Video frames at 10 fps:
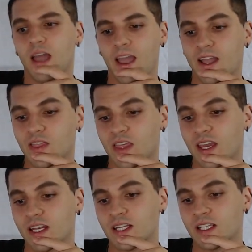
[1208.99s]
And
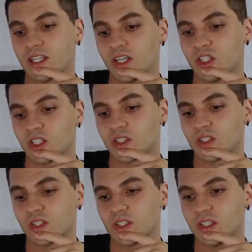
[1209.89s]
then they
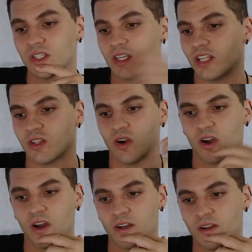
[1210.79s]
just, it's all
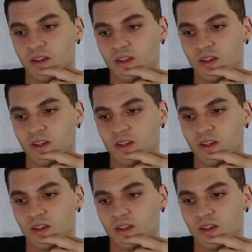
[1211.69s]
gone.